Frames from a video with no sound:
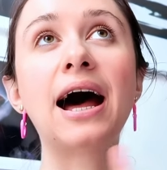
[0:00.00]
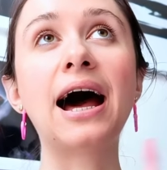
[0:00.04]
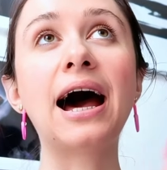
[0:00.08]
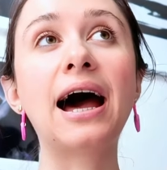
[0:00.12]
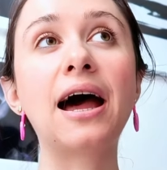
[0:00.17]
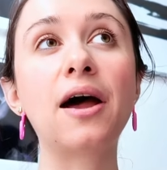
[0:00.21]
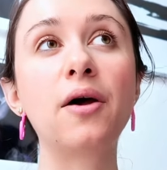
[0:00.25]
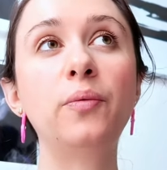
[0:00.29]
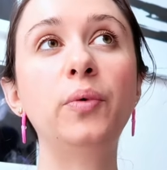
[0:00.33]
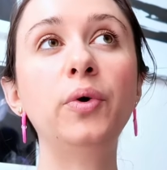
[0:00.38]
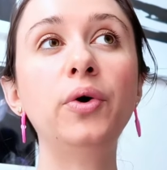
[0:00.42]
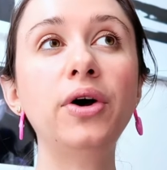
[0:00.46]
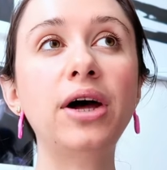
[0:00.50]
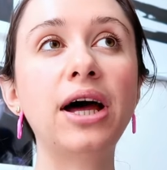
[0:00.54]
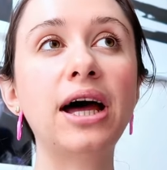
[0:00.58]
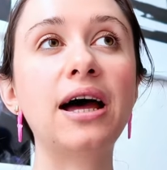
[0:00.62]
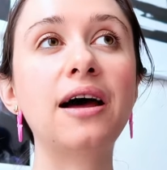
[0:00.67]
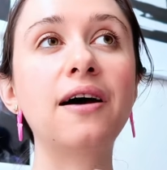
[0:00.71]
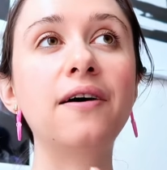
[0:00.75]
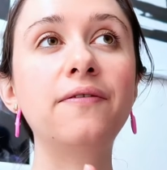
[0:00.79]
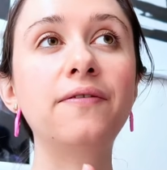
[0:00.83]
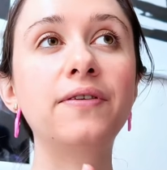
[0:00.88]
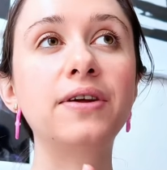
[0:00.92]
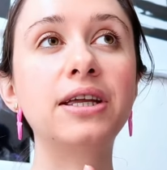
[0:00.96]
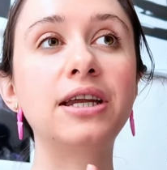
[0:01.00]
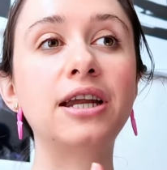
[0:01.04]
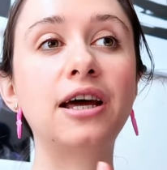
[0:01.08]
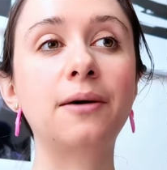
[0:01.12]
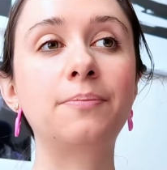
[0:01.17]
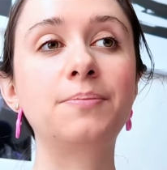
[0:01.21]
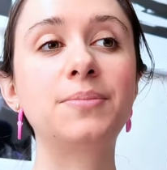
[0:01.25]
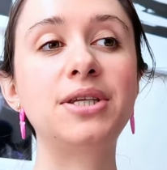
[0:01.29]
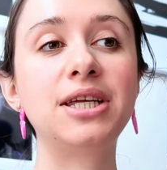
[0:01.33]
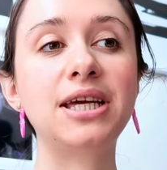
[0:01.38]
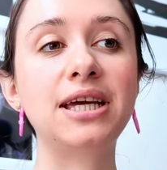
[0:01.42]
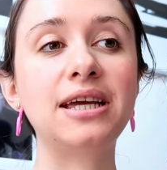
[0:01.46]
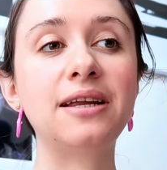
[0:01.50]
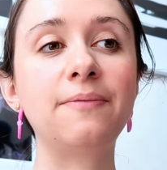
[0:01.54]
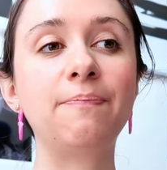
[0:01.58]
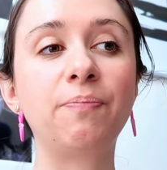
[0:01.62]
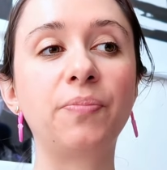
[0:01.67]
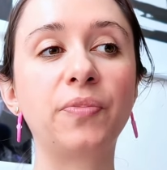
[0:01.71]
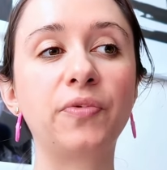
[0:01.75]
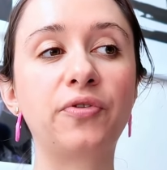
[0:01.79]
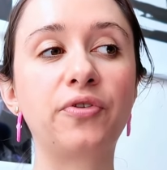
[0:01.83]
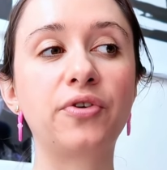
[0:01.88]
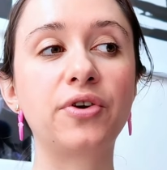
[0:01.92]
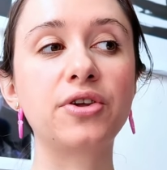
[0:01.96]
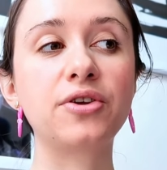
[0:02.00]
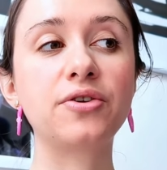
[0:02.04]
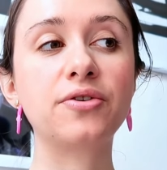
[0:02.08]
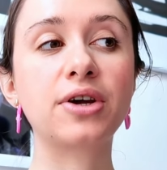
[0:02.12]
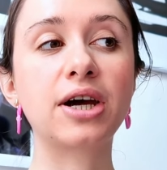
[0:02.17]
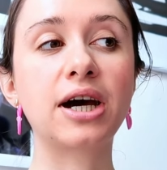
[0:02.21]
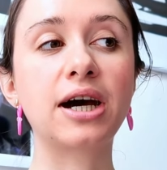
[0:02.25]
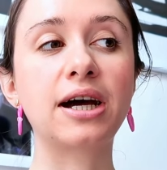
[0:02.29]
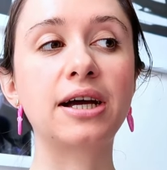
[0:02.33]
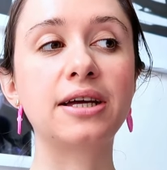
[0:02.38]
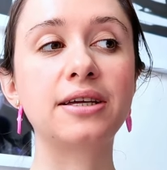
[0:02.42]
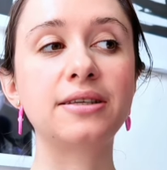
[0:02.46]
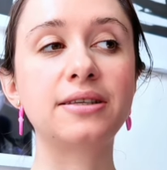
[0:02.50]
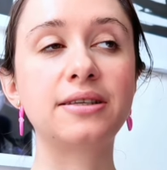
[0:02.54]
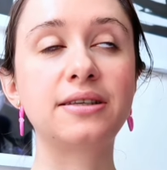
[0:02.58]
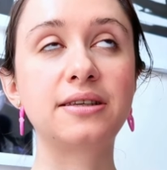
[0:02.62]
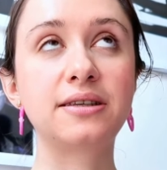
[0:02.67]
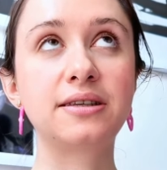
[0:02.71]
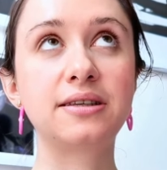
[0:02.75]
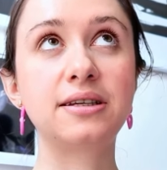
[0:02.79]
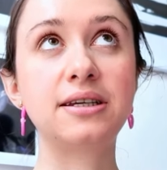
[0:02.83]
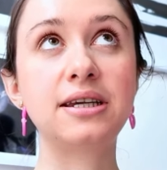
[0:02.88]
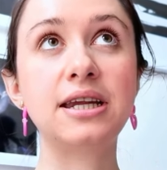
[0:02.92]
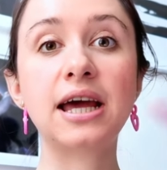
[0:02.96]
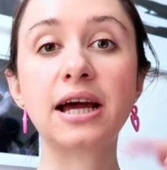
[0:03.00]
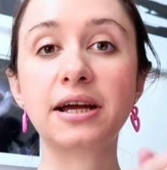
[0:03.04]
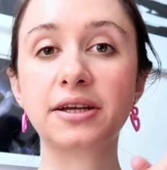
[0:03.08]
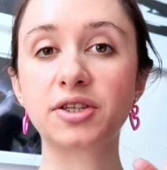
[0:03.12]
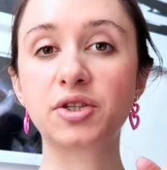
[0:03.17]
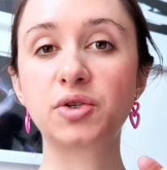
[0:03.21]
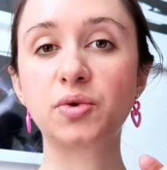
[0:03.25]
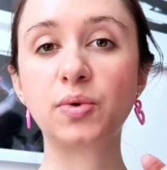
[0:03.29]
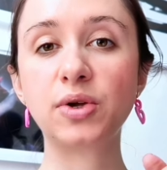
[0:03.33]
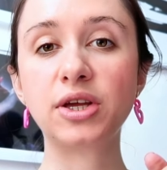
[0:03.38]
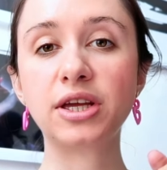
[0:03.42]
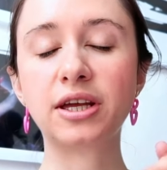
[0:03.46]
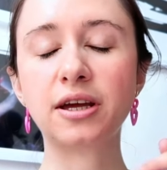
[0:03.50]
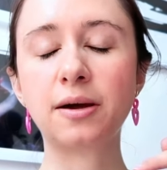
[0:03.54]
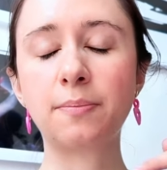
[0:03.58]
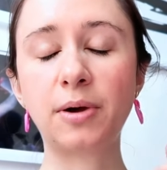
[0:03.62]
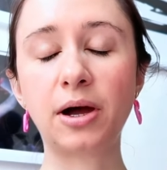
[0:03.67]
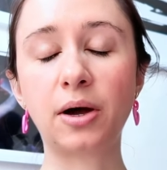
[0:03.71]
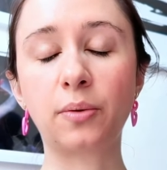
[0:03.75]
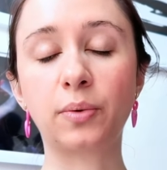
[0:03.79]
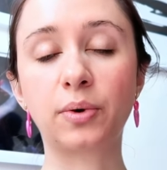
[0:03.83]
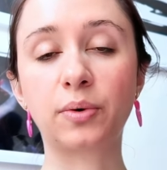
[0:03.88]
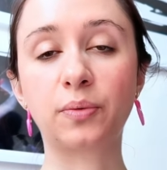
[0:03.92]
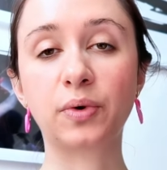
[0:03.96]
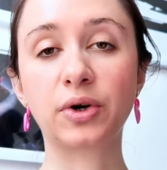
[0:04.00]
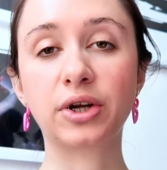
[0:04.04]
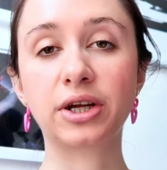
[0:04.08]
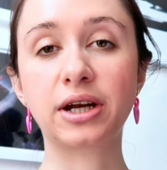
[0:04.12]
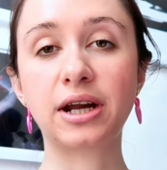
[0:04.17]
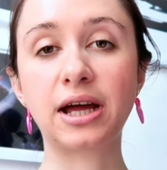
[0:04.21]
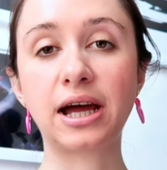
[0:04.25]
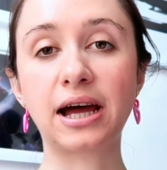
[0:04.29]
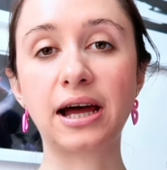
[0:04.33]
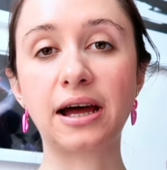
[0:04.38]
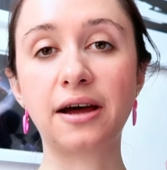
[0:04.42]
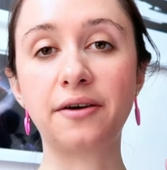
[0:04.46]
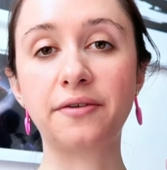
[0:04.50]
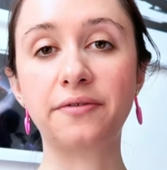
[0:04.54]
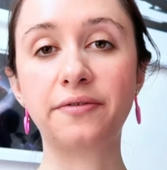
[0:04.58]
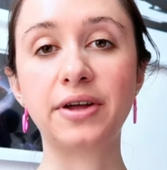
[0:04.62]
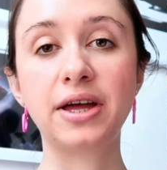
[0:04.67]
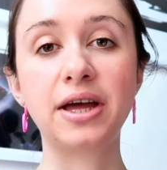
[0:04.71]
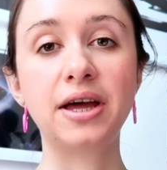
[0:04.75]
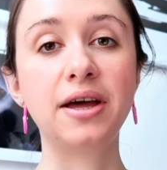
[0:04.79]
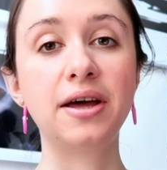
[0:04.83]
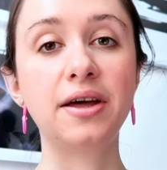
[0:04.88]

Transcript: I will have an update for you guys next week about when we're going to have